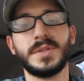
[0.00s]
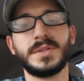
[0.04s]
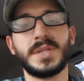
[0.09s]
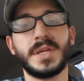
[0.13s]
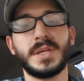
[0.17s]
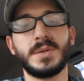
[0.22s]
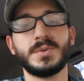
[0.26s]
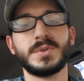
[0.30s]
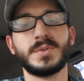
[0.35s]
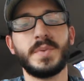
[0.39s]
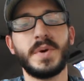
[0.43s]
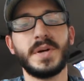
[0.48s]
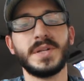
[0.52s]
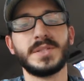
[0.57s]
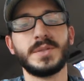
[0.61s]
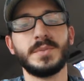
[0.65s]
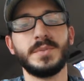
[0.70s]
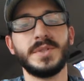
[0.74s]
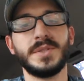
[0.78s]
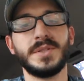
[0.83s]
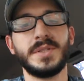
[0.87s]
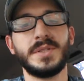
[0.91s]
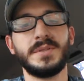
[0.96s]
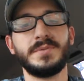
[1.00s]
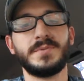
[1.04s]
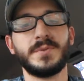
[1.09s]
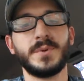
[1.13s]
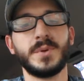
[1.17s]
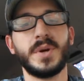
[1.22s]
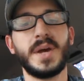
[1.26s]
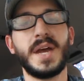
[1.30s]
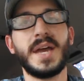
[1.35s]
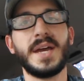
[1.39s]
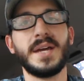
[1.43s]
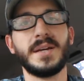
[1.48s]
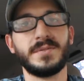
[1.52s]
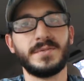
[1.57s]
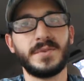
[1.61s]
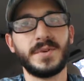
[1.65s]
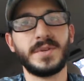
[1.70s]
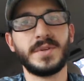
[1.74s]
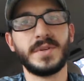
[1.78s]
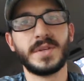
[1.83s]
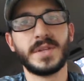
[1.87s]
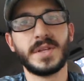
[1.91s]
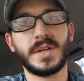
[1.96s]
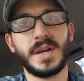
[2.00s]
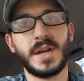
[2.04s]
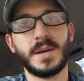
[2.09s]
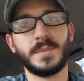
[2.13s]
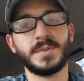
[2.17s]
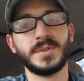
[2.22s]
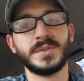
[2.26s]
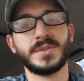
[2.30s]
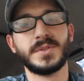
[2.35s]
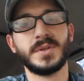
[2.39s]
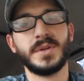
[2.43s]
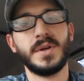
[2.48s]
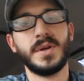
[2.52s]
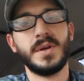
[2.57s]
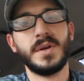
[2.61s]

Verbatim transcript: take responsibility for everything that happens.